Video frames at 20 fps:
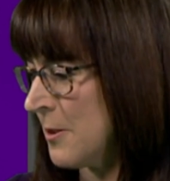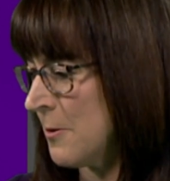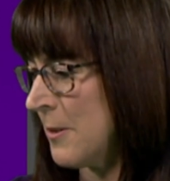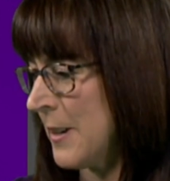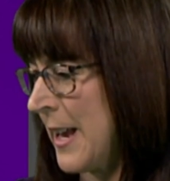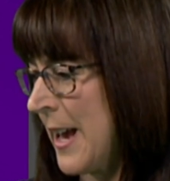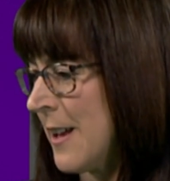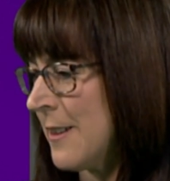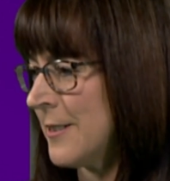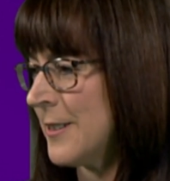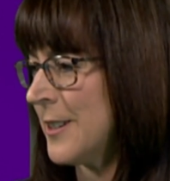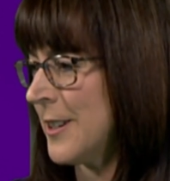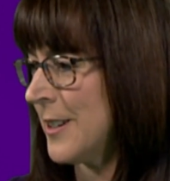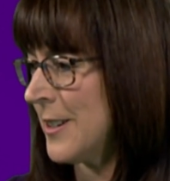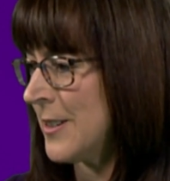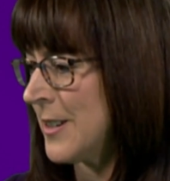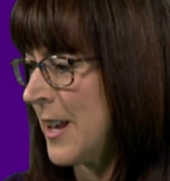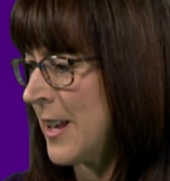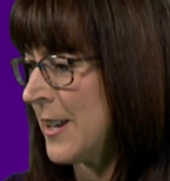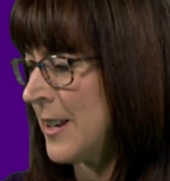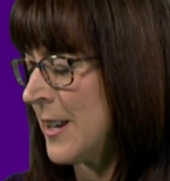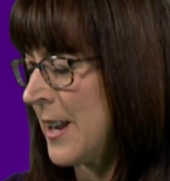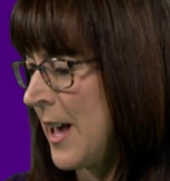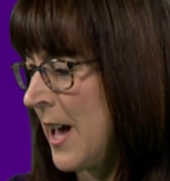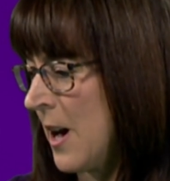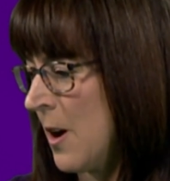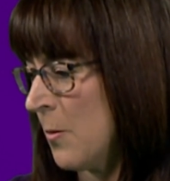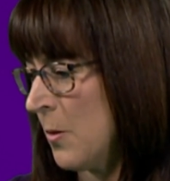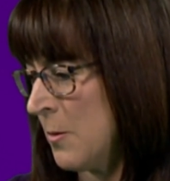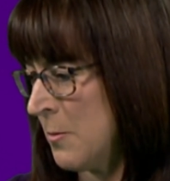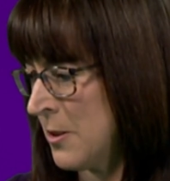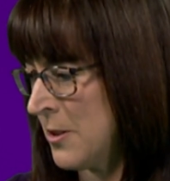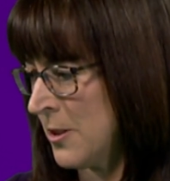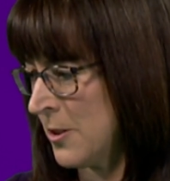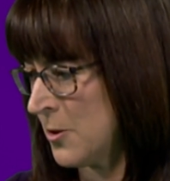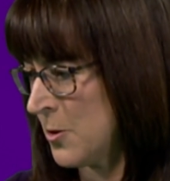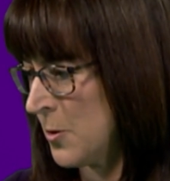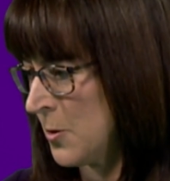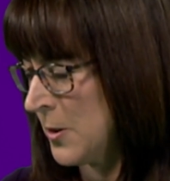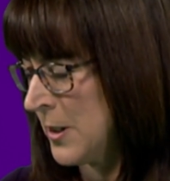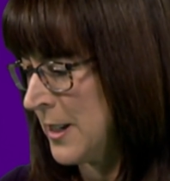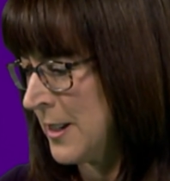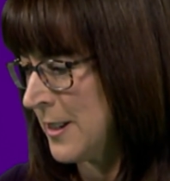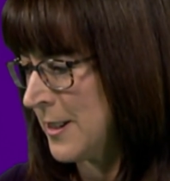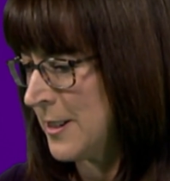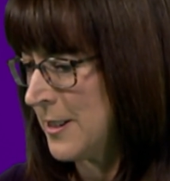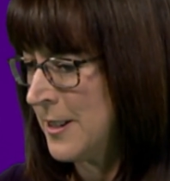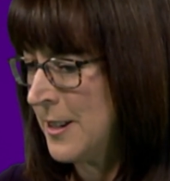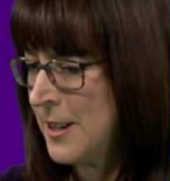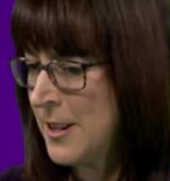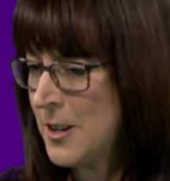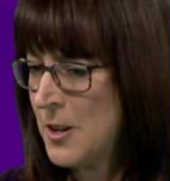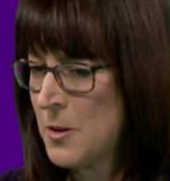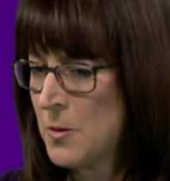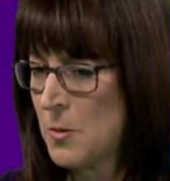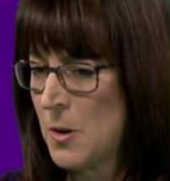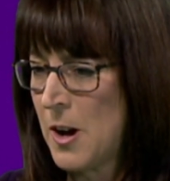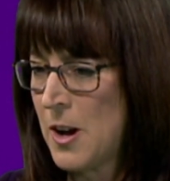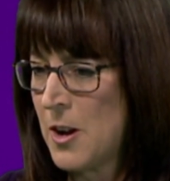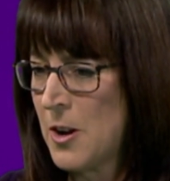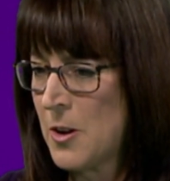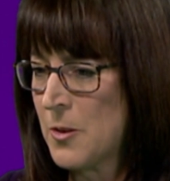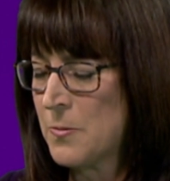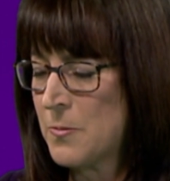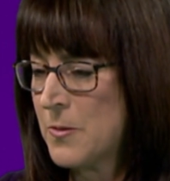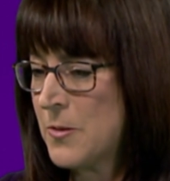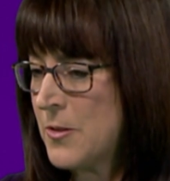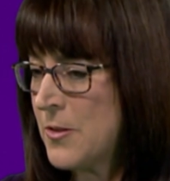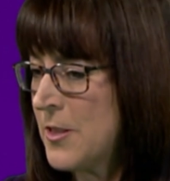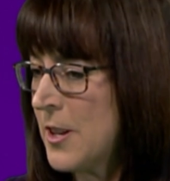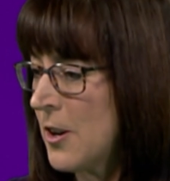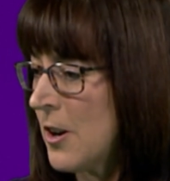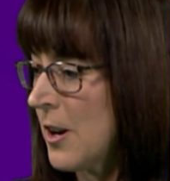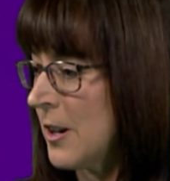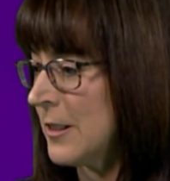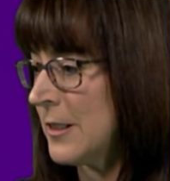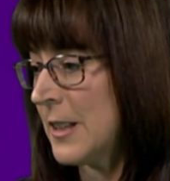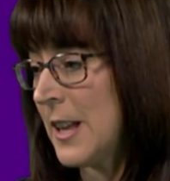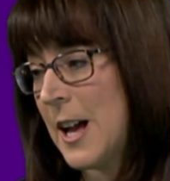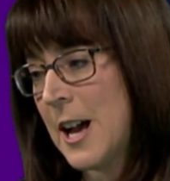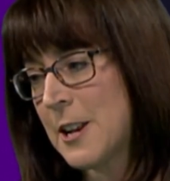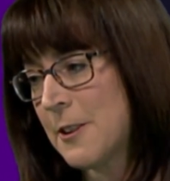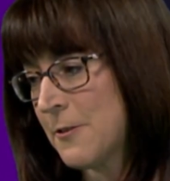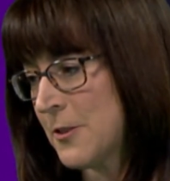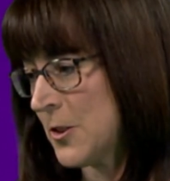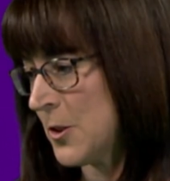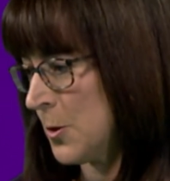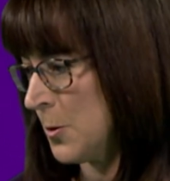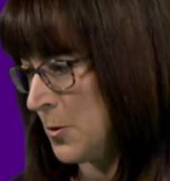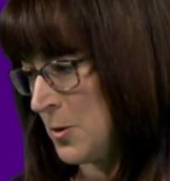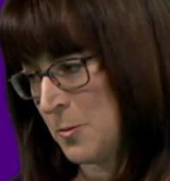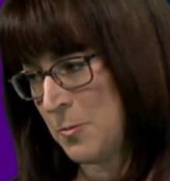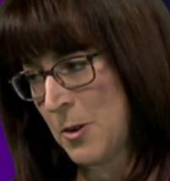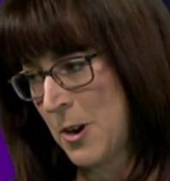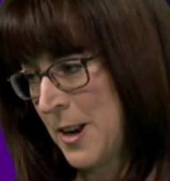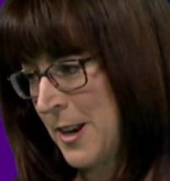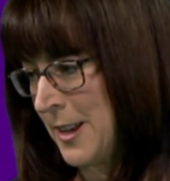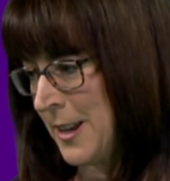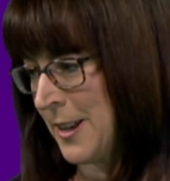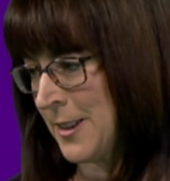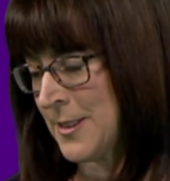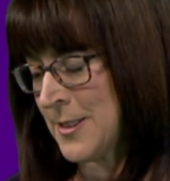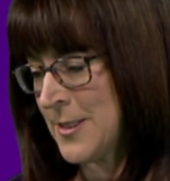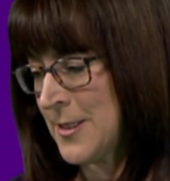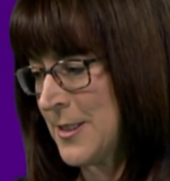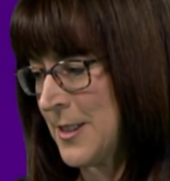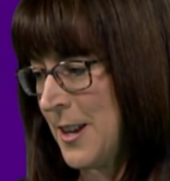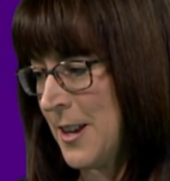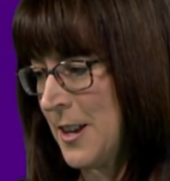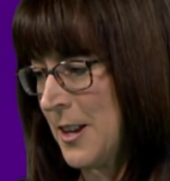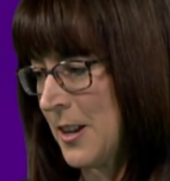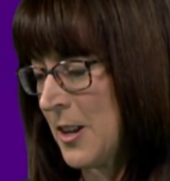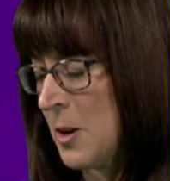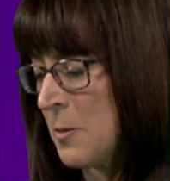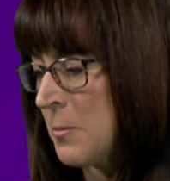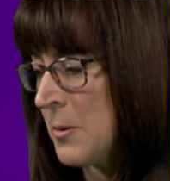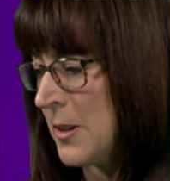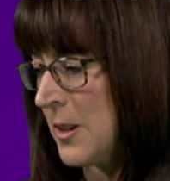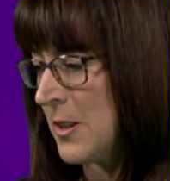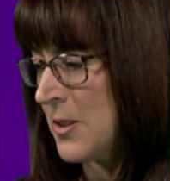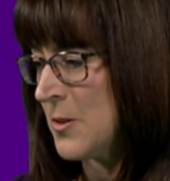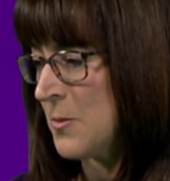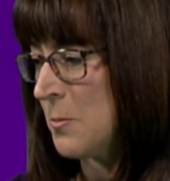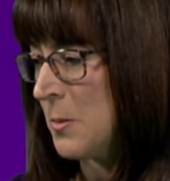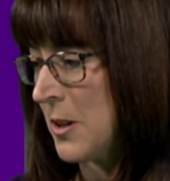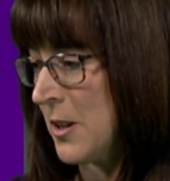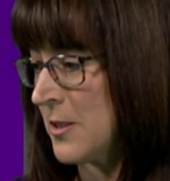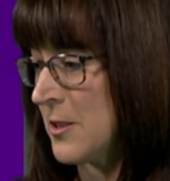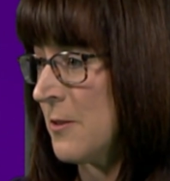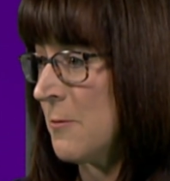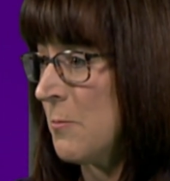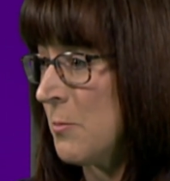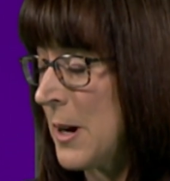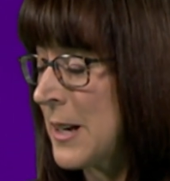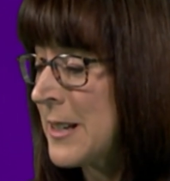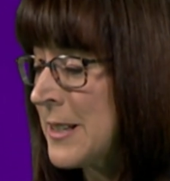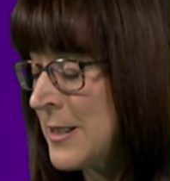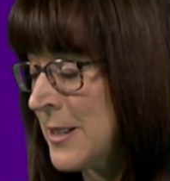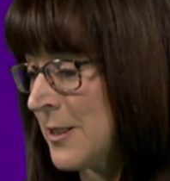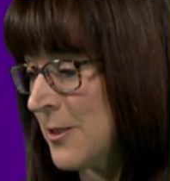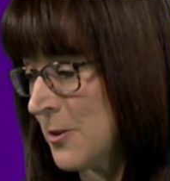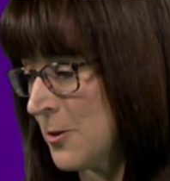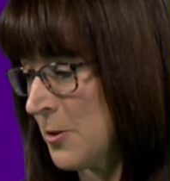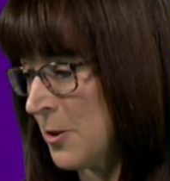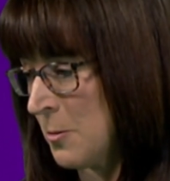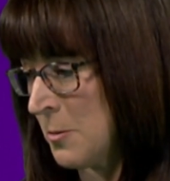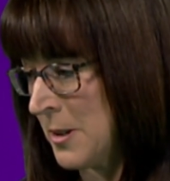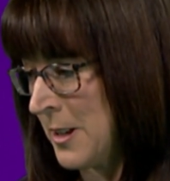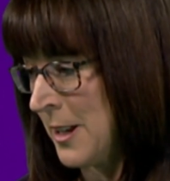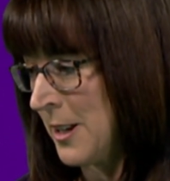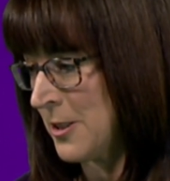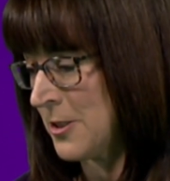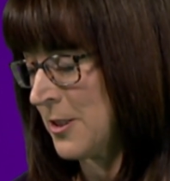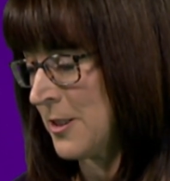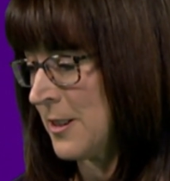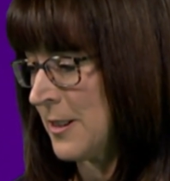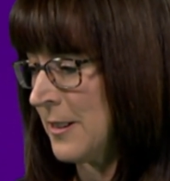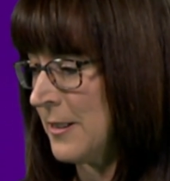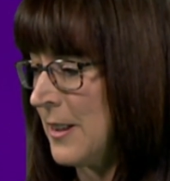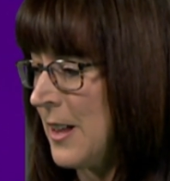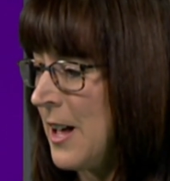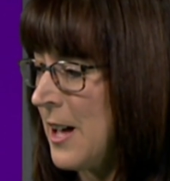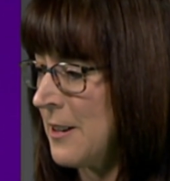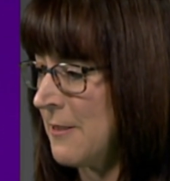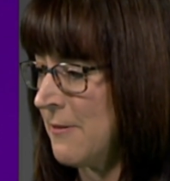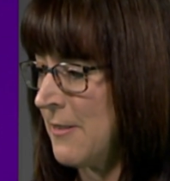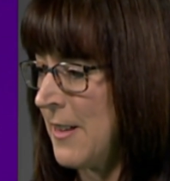of the reality in how women are treated, there are a lot of suits brought against companies because of pregnancy discrimination, and a lot